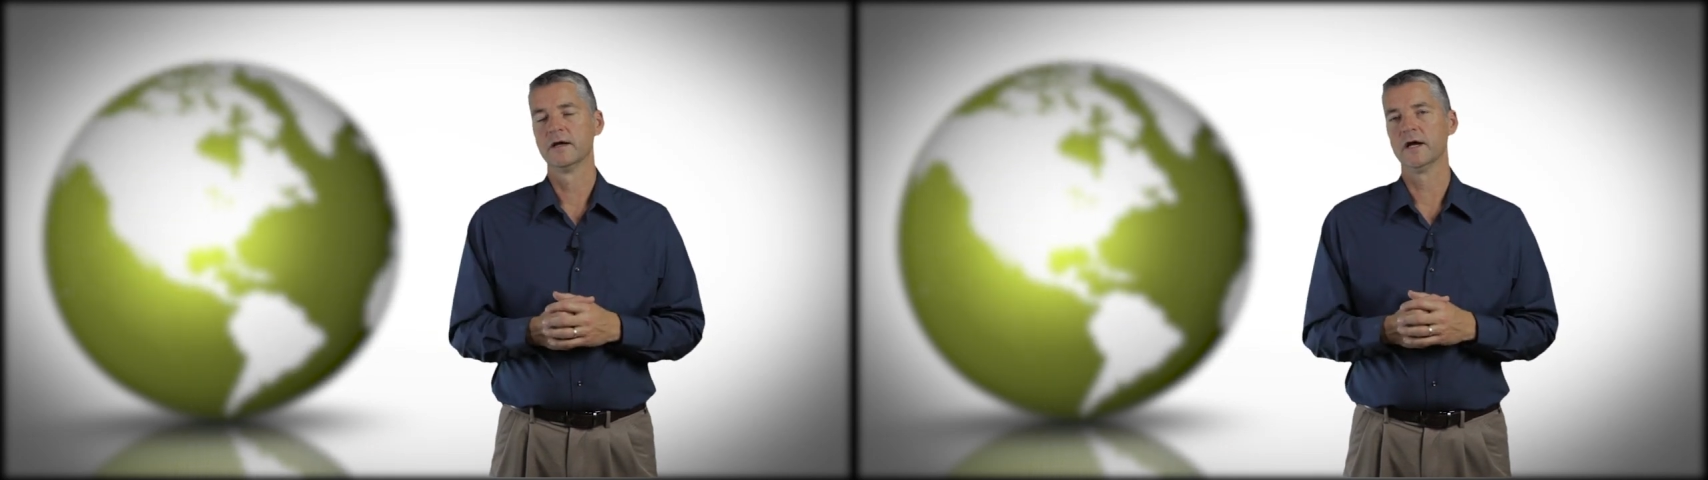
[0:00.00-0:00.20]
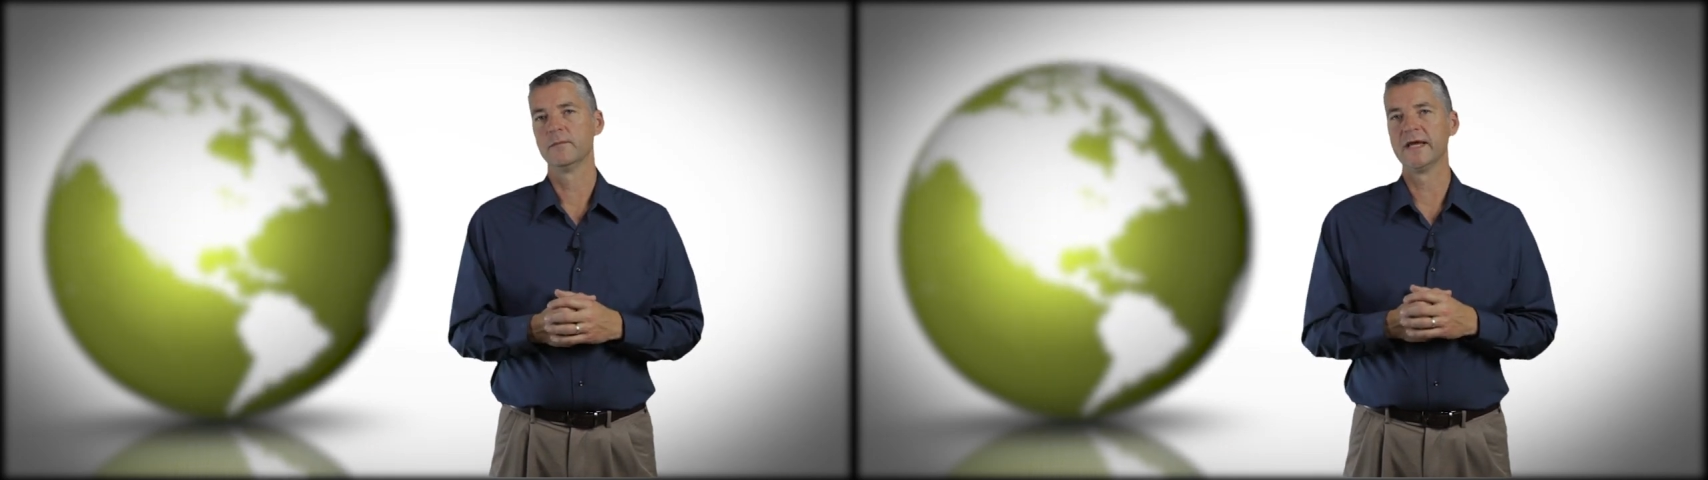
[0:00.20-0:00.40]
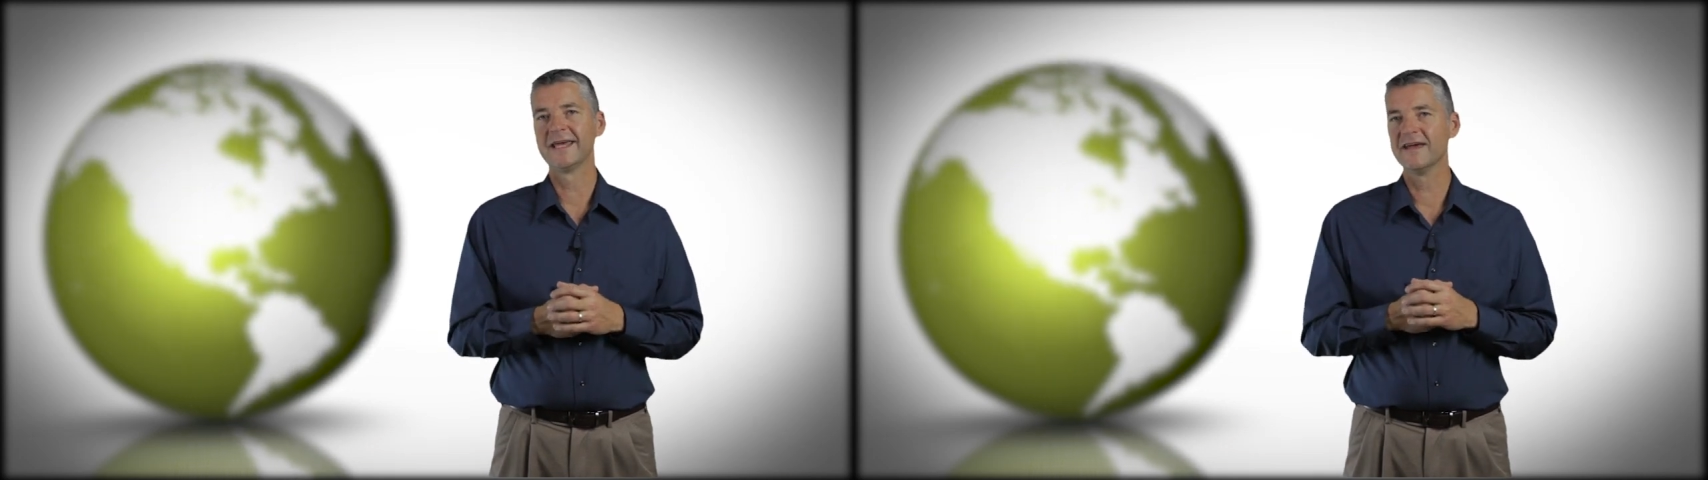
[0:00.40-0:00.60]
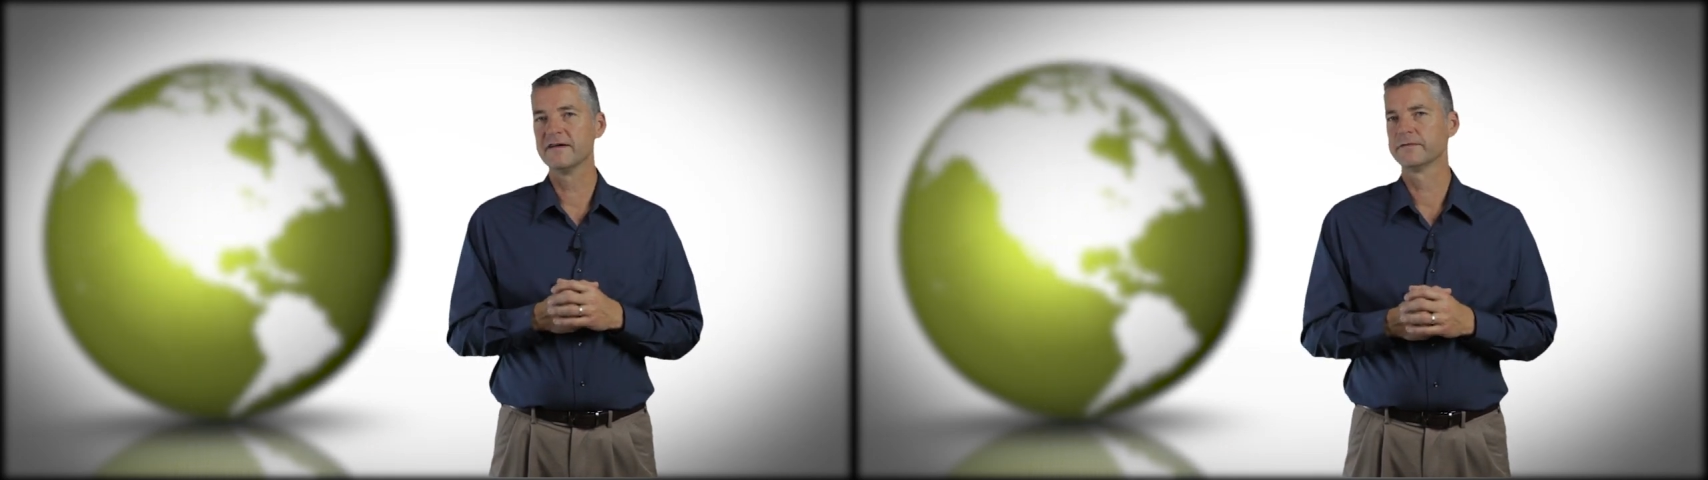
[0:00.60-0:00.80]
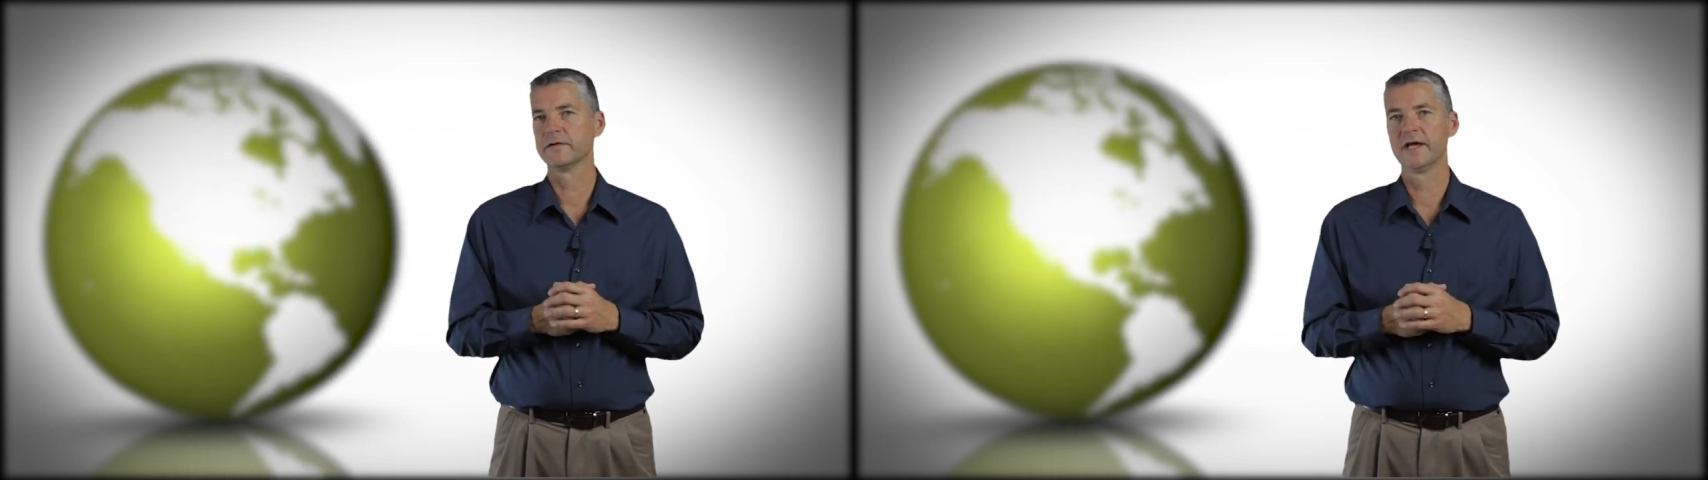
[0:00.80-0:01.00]
Be
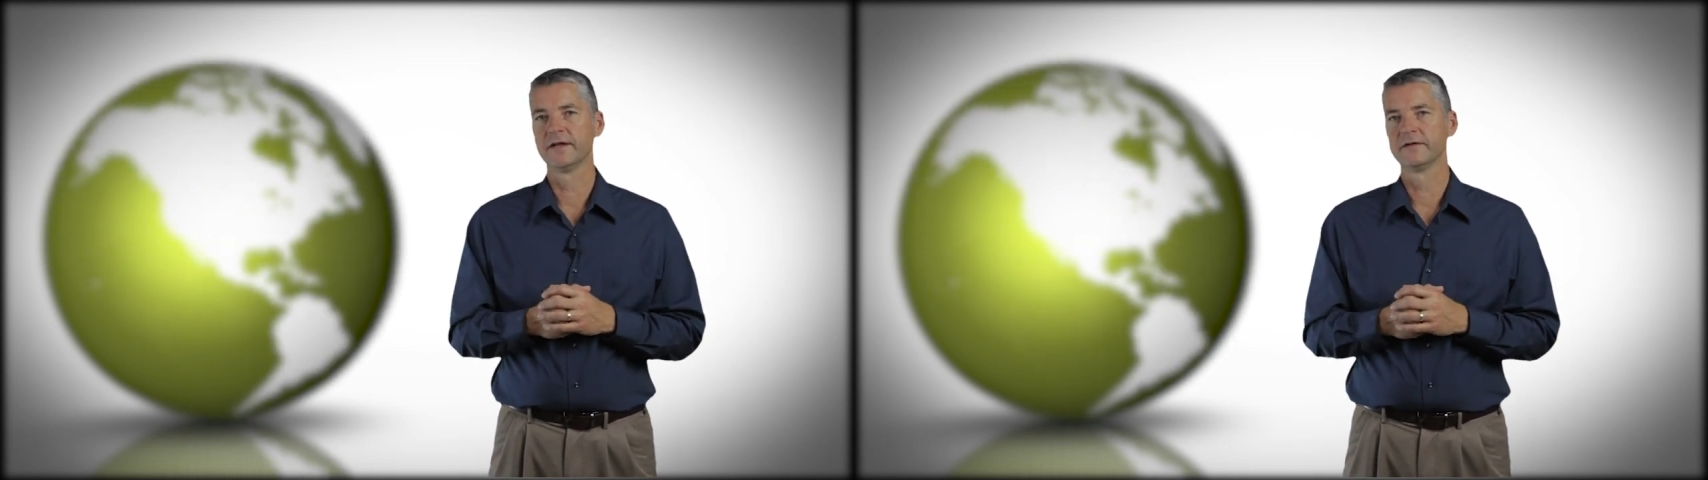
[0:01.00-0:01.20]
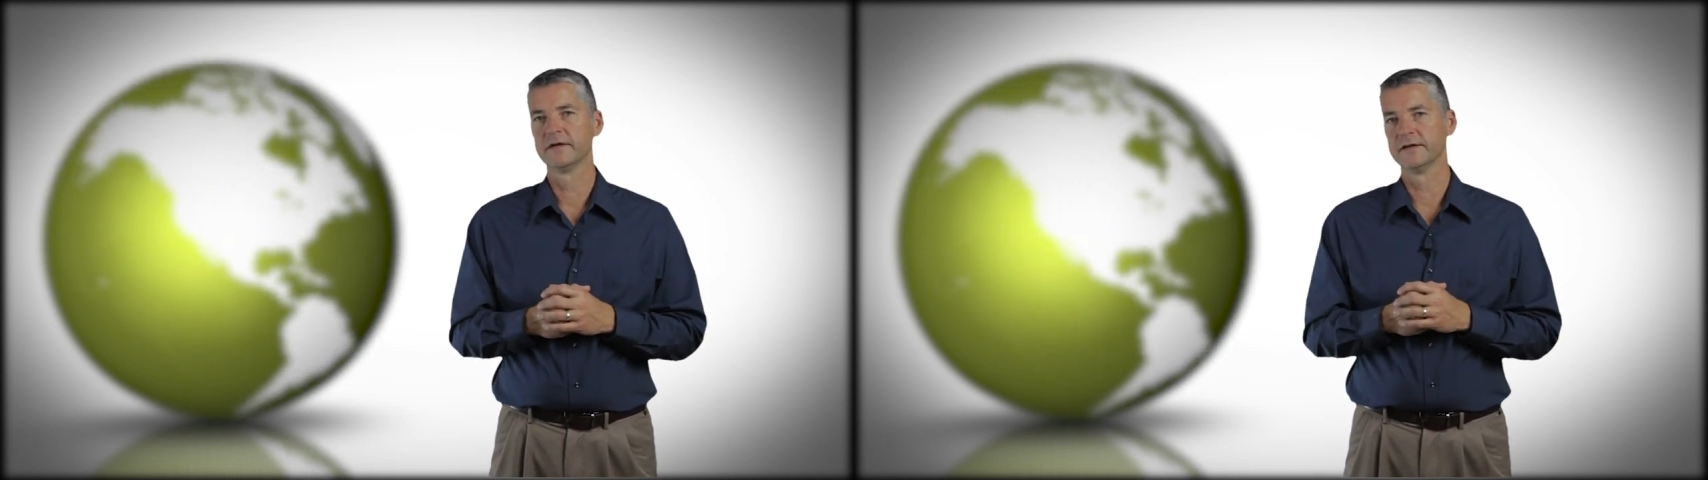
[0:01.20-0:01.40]
careful that